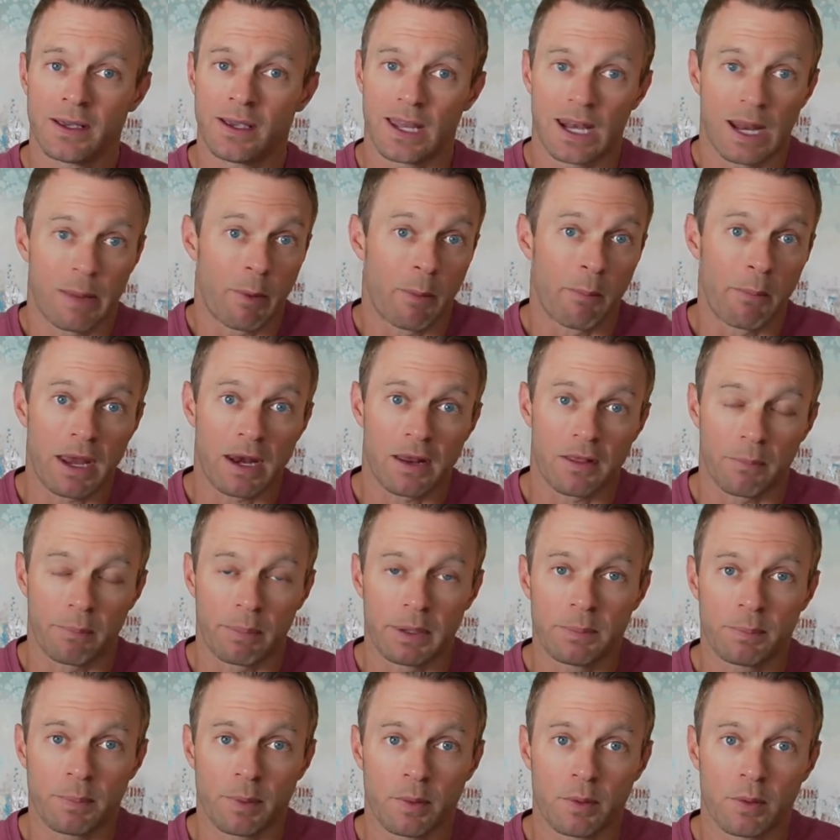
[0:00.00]
and I'm a man of the
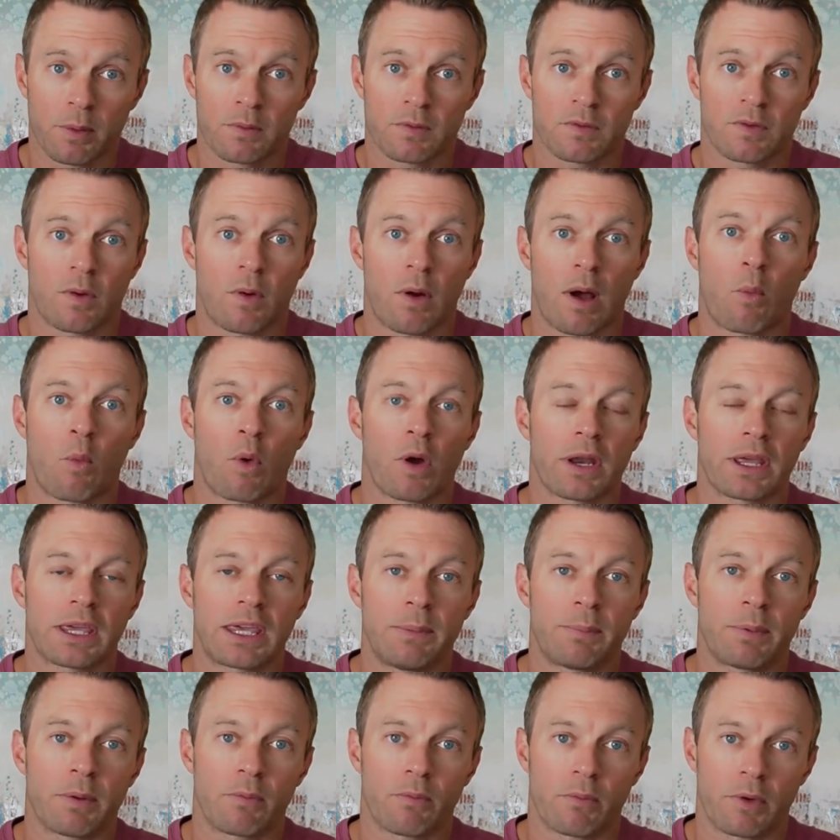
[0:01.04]
people, so I wanna
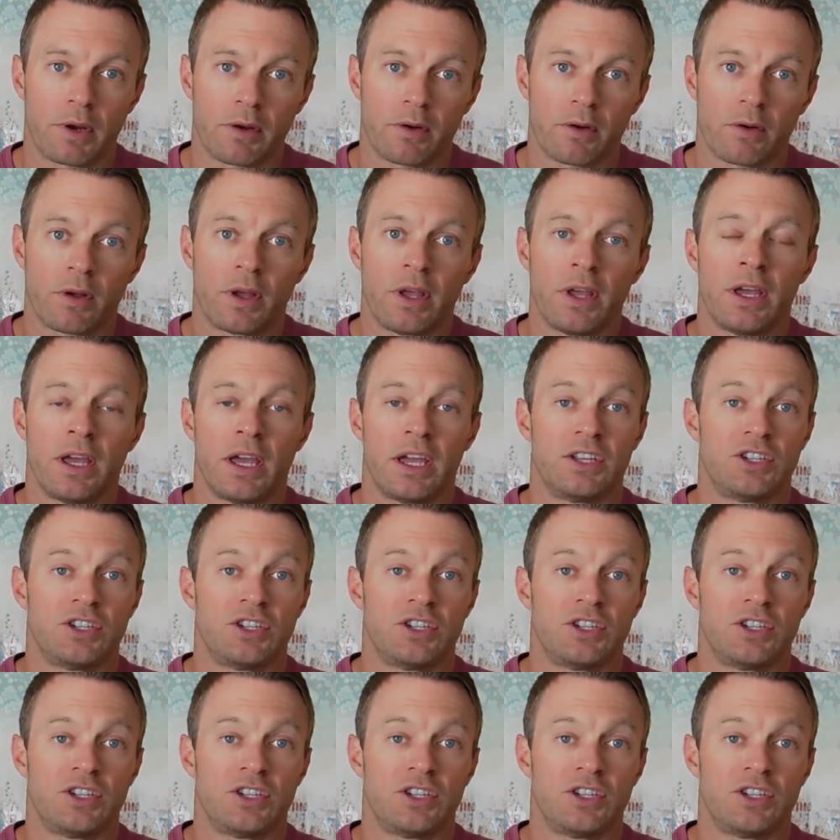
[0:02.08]
keep it real